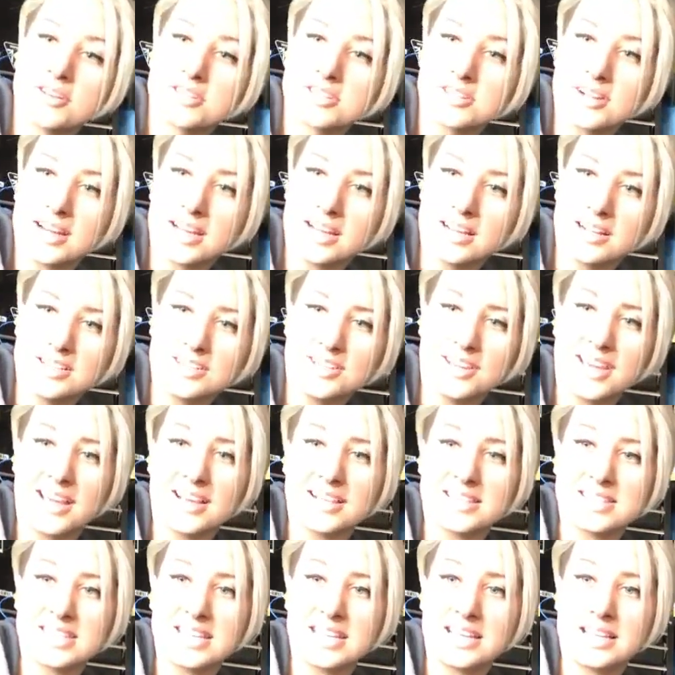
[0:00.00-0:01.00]
hose, right, you
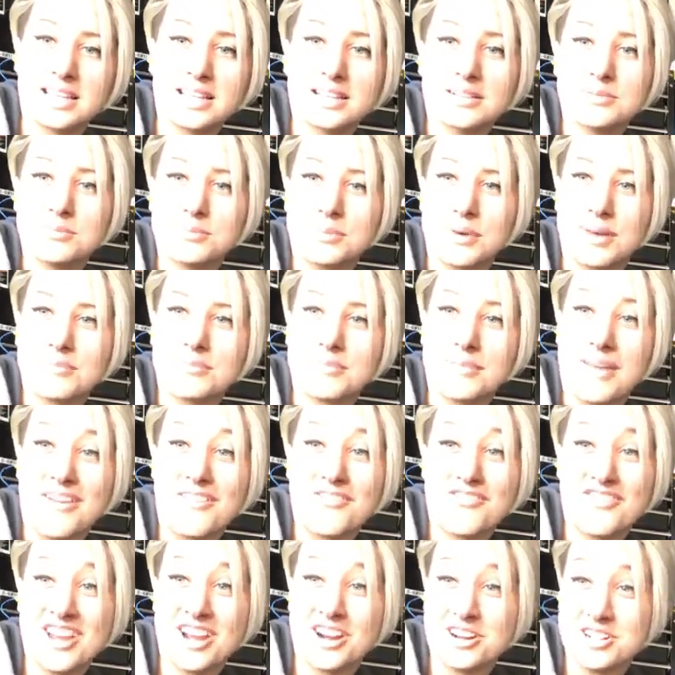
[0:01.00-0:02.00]
can't see it, but my
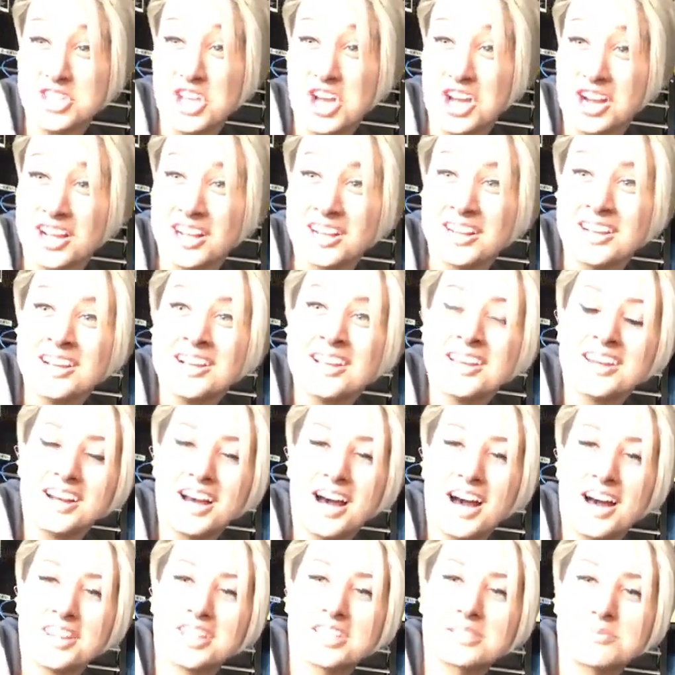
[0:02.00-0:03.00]
finger's on it.
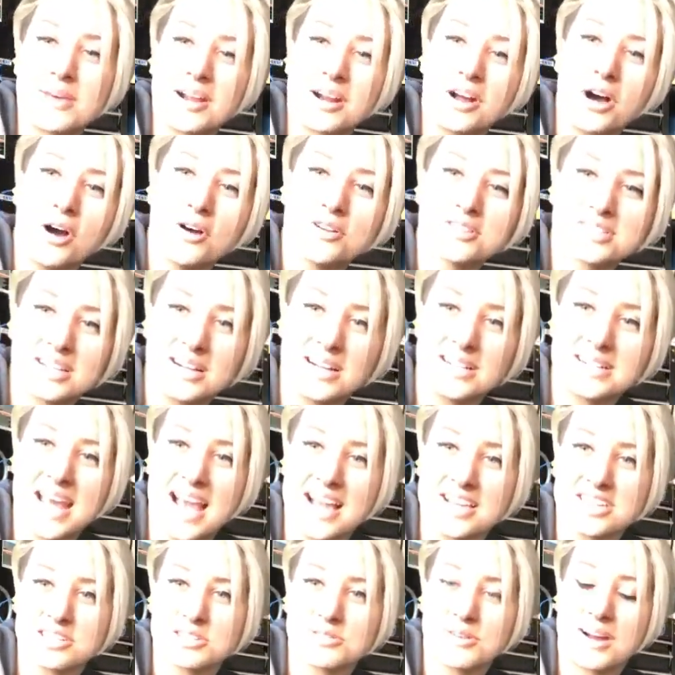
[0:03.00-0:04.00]
This metal hose that
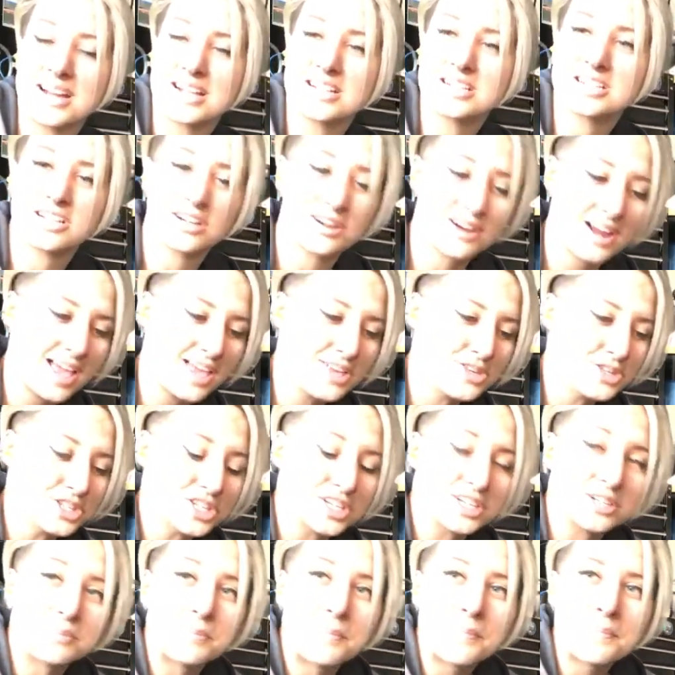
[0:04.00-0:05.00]
attaches right into your
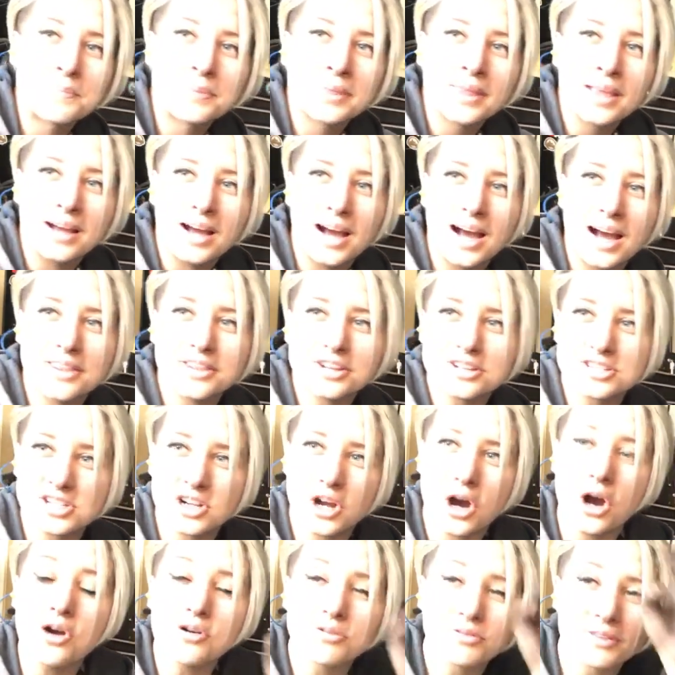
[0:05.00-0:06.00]
engine. There's
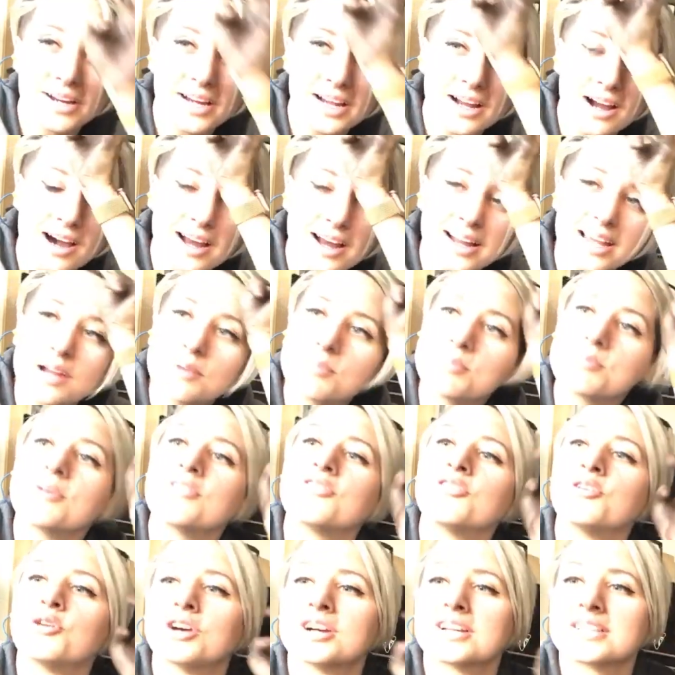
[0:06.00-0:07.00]
an O-ring on it
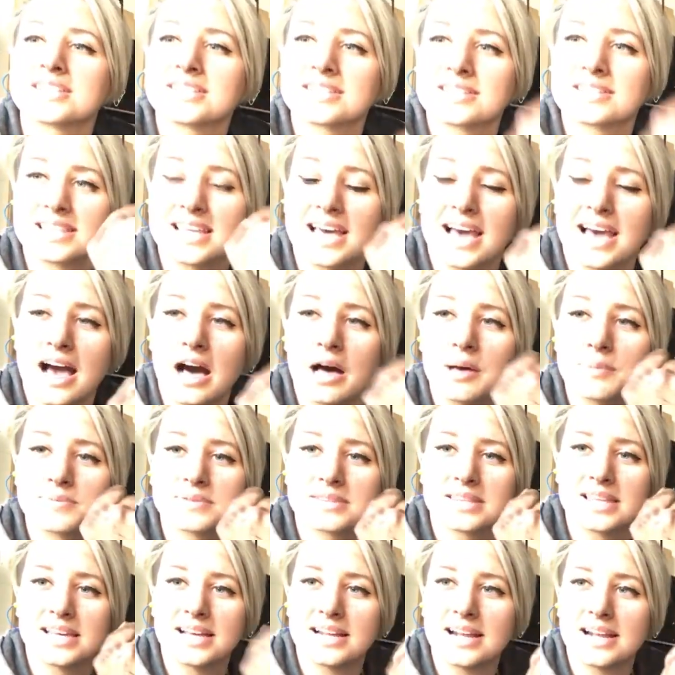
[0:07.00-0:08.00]
that
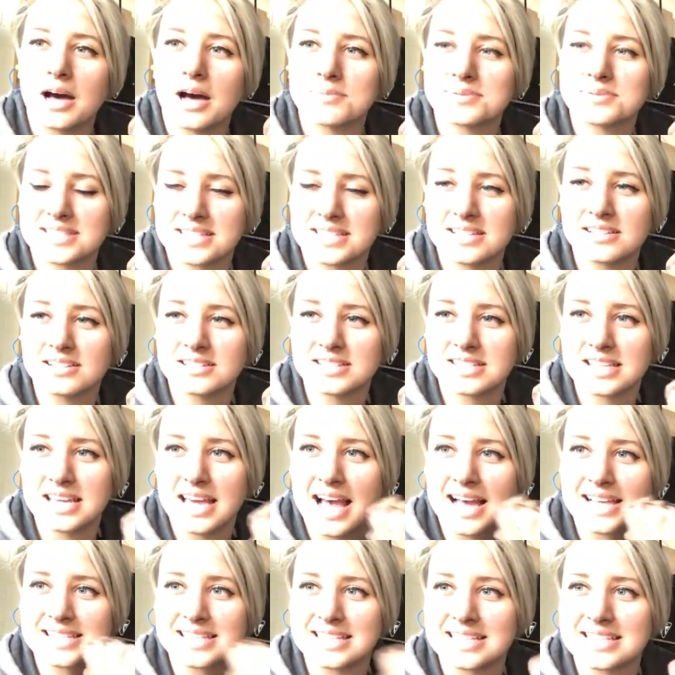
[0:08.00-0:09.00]
helps seals it
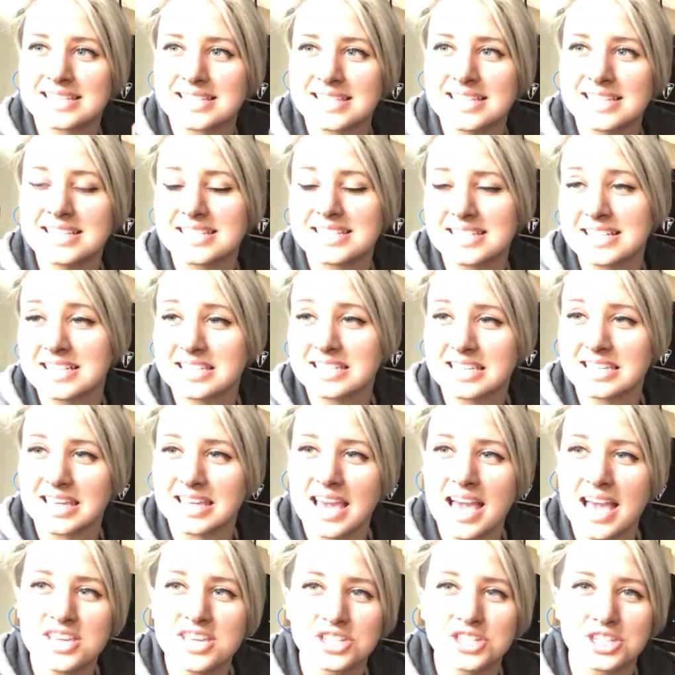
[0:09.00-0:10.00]
as it seeps into
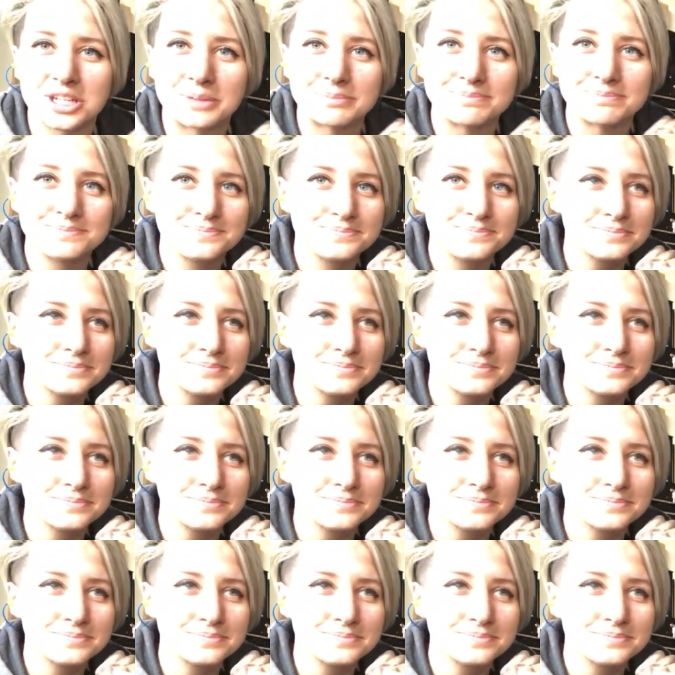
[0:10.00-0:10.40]
the engine.